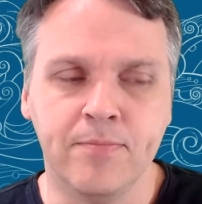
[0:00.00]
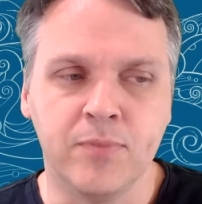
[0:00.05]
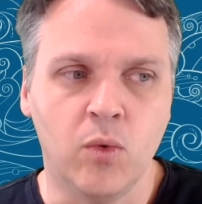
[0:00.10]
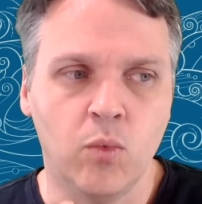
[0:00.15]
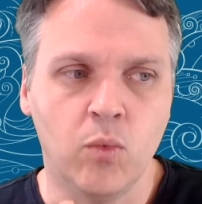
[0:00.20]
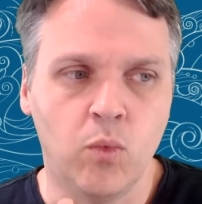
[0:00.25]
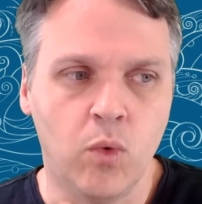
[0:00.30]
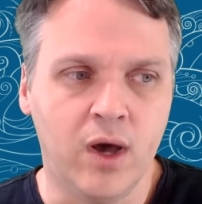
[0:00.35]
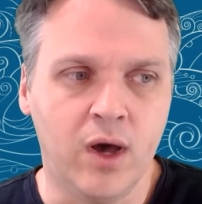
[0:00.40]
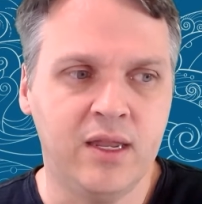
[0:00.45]

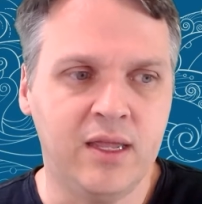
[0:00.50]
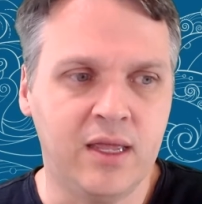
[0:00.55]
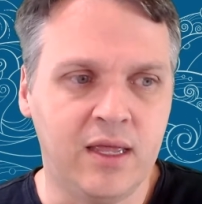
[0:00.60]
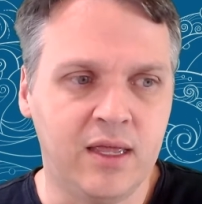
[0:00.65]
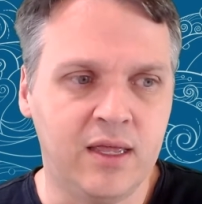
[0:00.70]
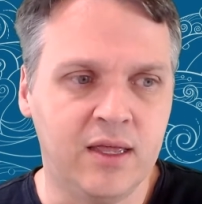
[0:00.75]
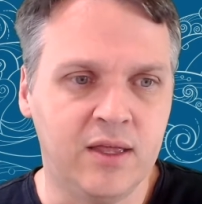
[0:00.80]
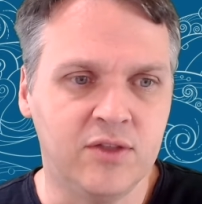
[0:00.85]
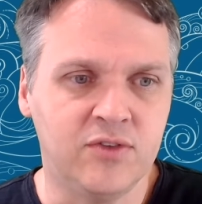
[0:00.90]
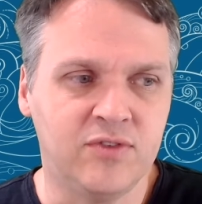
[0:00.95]
One
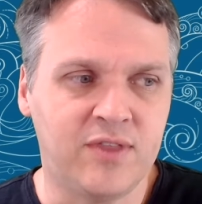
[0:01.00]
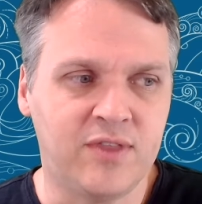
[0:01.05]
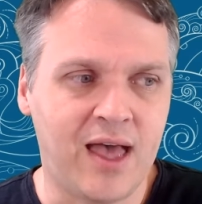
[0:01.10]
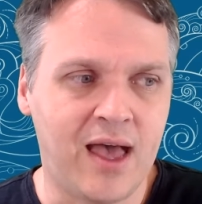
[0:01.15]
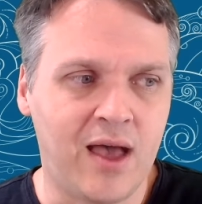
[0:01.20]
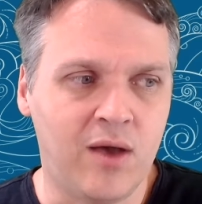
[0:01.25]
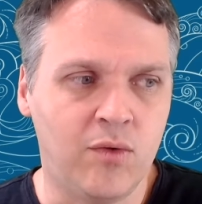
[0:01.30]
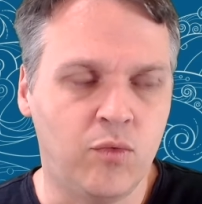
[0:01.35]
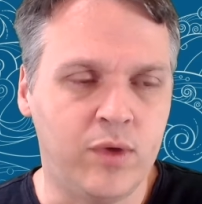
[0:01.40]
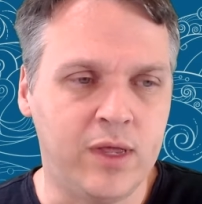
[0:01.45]
is
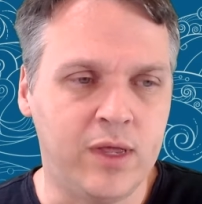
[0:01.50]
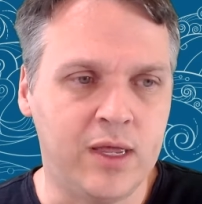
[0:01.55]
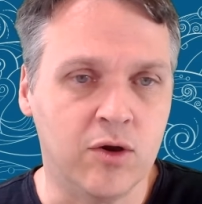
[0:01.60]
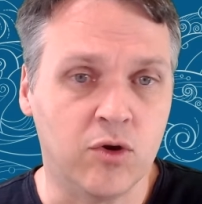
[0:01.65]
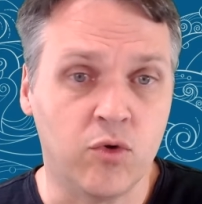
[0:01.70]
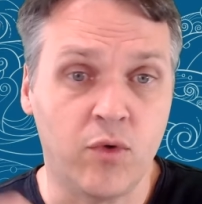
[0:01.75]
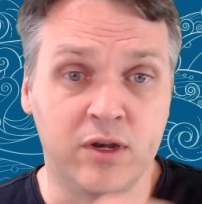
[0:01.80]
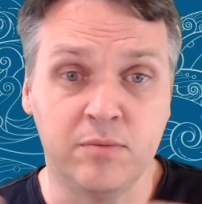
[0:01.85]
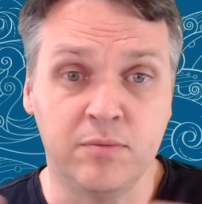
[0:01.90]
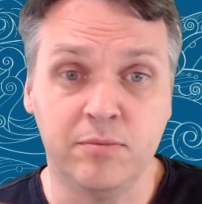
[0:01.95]
that we are
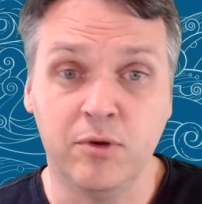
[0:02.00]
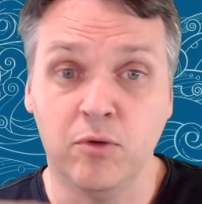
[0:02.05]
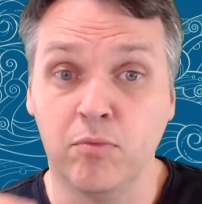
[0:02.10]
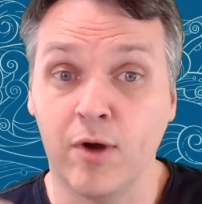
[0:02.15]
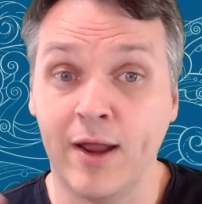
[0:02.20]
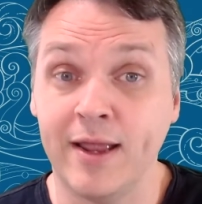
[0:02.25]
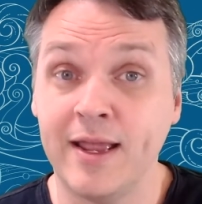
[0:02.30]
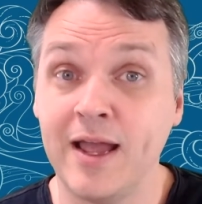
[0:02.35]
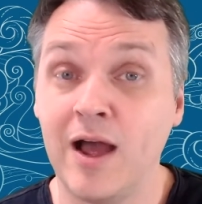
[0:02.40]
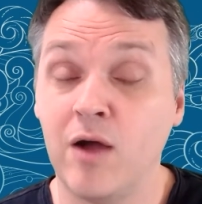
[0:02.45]
going to build
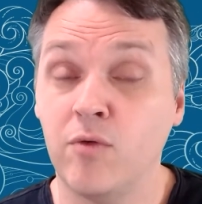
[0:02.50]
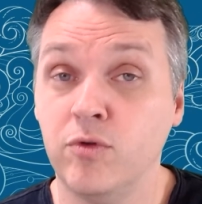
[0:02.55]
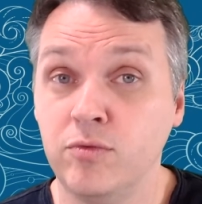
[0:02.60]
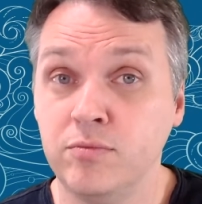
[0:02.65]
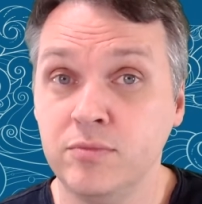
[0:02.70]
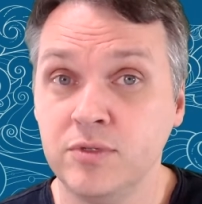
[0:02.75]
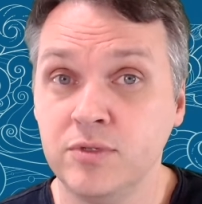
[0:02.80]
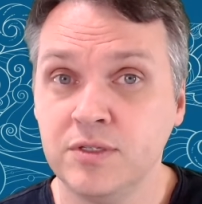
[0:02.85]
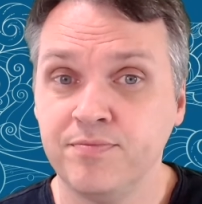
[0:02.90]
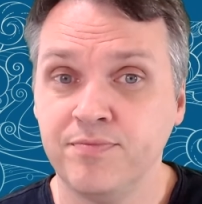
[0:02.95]
breakout
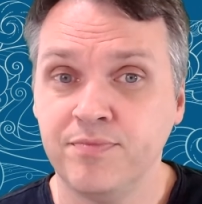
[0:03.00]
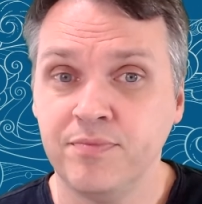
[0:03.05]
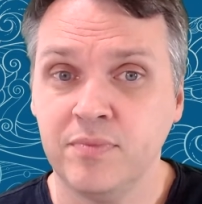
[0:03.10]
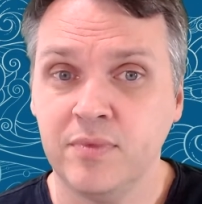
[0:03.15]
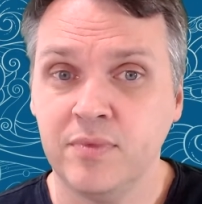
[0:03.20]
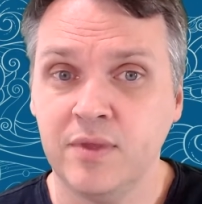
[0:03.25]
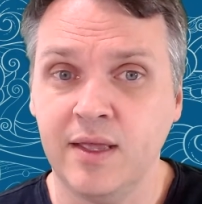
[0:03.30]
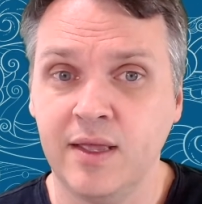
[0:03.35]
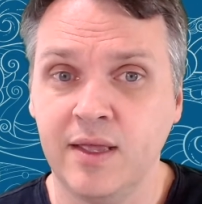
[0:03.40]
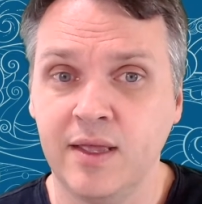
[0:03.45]
rooms
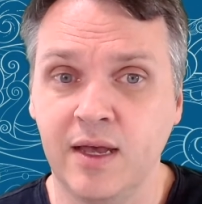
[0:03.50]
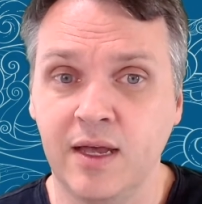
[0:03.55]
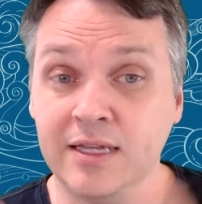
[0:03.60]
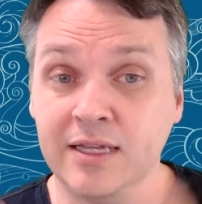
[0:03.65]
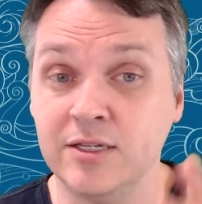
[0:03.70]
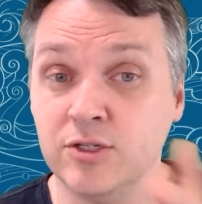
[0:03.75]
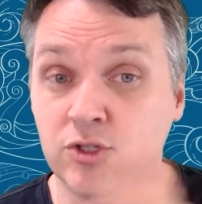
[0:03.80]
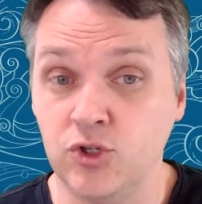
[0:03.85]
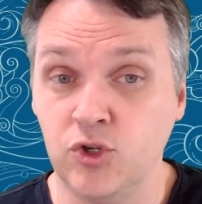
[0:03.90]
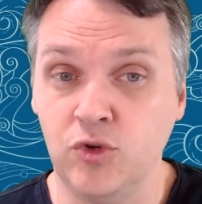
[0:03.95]

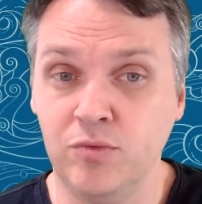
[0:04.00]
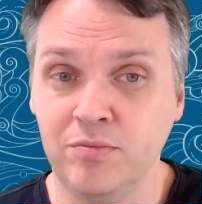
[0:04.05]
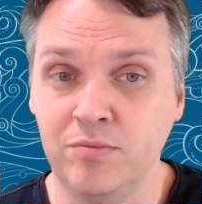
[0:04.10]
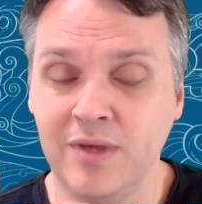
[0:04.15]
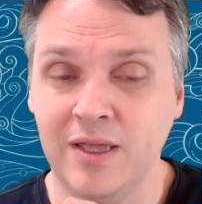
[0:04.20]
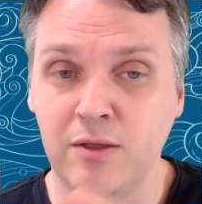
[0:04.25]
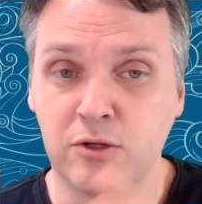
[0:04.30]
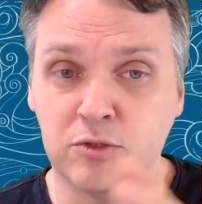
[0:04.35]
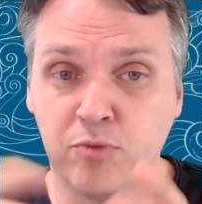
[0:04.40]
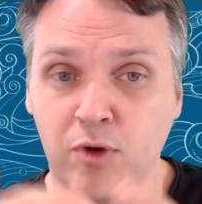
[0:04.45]
in Zoom,
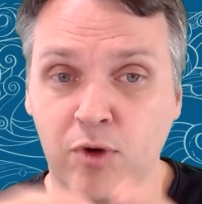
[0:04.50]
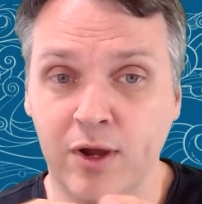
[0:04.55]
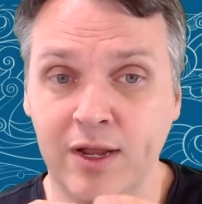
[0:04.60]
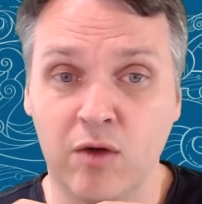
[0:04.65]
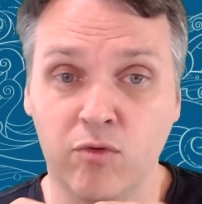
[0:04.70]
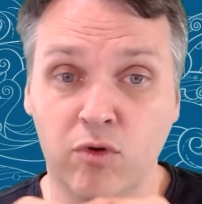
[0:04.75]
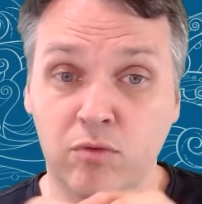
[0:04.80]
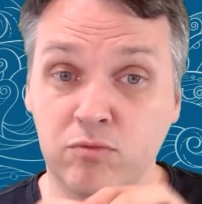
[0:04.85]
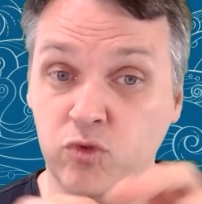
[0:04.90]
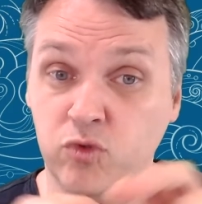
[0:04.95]
and those
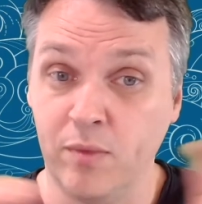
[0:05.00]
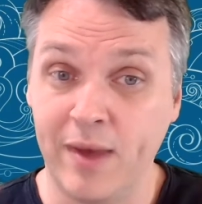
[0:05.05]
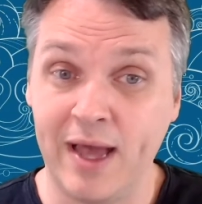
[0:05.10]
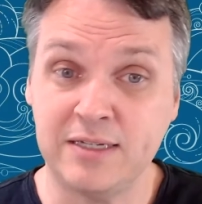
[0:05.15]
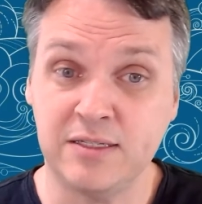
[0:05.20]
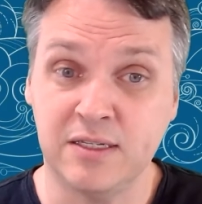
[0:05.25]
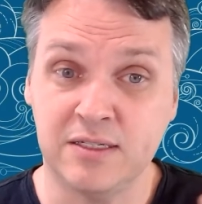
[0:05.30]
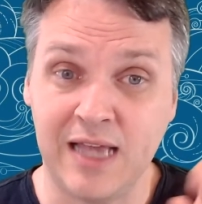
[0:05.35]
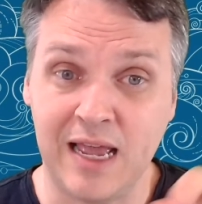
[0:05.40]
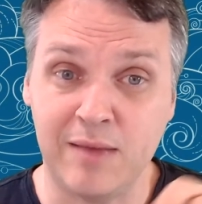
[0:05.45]
breakout rooms will
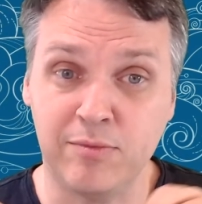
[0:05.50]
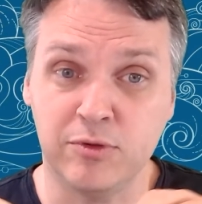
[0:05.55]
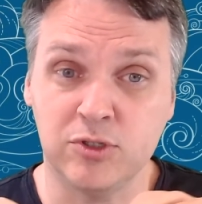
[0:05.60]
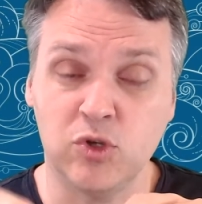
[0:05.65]
match the table.